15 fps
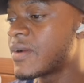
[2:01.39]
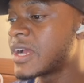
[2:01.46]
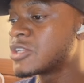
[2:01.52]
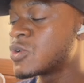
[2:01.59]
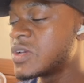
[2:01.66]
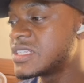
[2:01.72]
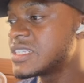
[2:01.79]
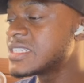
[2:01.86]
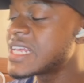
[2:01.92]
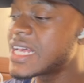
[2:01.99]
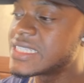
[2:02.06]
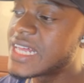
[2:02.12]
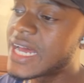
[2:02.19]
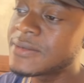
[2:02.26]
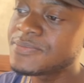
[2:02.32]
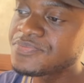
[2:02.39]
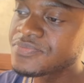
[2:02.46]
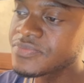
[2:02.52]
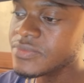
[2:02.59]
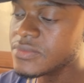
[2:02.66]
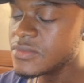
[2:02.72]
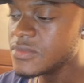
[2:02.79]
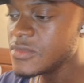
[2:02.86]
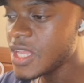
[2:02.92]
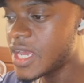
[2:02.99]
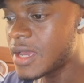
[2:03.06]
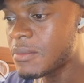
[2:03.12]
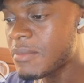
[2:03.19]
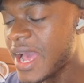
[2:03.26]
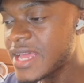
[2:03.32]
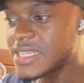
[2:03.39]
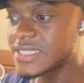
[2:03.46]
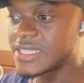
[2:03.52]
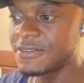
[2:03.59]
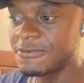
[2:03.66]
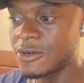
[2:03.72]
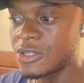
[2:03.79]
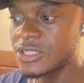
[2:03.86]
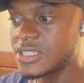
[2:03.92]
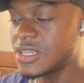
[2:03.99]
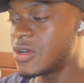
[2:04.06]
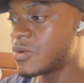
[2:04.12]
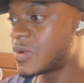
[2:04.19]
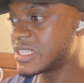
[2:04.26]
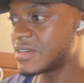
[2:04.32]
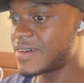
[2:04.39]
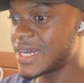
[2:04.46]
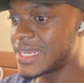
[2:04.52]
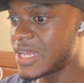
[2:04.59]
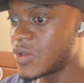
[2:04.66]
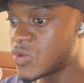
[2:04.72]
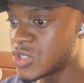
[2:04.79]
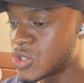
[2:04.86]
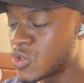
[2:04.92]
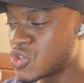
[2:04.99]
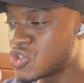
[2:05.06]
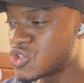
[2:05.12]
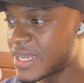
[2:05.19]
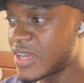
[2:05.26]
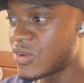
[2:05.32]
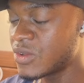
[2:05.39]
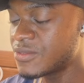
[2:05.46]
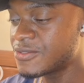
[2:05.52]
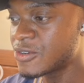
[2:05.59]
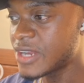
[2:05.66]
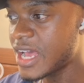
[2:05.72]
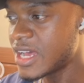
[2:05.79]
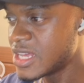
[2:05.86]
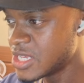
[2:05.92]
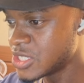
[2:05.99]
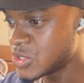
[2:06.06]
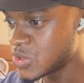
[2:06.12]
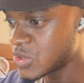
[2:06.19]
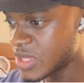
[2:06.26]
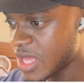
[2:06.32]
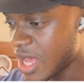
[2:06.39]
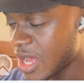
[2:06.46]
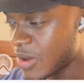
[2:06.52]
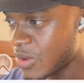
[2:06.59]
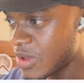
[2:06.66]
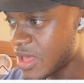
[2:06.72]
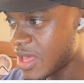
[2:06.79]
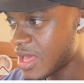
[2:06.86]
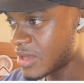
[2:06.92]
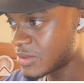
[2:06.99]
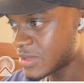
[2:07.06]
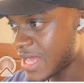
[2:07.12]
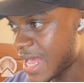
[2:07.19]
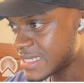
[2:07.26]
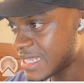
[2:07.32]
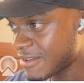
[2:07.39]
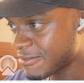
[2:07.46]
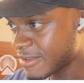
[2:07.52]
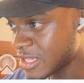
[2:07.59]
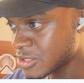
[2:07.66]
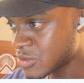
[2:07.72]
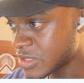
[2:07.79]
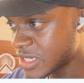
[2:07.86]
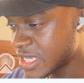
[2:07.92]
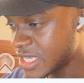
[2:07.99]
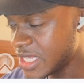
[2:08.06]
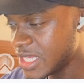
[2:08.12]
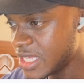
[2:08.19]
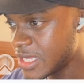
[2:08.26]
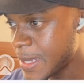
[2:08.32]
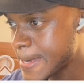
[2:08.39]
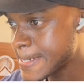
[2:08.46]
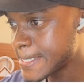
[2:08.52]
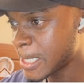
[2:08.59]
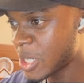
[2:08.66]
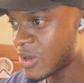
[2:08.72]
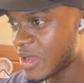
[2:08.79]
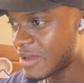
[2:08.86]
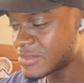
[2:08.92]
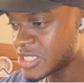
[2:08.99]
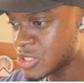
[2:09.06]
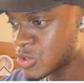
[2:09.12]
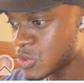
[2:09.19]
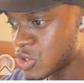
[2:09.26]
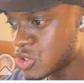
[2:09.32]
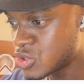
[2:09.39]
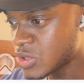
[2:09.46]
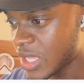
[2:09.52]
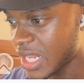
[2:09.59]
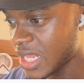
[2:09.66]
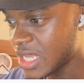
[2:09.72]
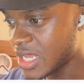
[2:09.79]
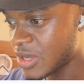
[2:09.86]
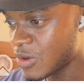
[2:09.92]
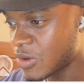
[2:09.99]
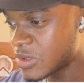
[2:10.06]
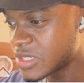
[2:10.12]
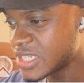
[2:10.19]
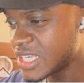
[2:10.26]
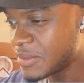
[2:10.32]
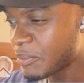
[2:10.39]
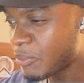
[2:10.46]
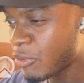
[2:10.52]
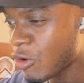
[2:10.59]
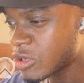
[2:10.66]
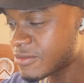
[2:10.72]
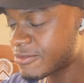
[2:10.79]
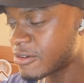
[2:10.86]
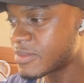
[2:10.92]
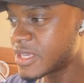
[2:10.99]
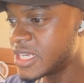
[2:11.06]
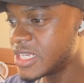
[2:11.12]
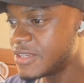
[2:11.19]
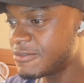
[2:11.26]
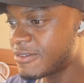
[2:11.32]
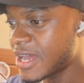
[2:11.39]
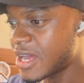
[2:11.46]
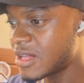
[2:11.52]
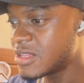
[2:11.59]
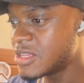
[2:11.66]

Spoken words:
So it's easy as that. Mine is default. Whatever I download, it goes to my download folder. So now, as I've clicked on the key, I'm just going to click on import from key file.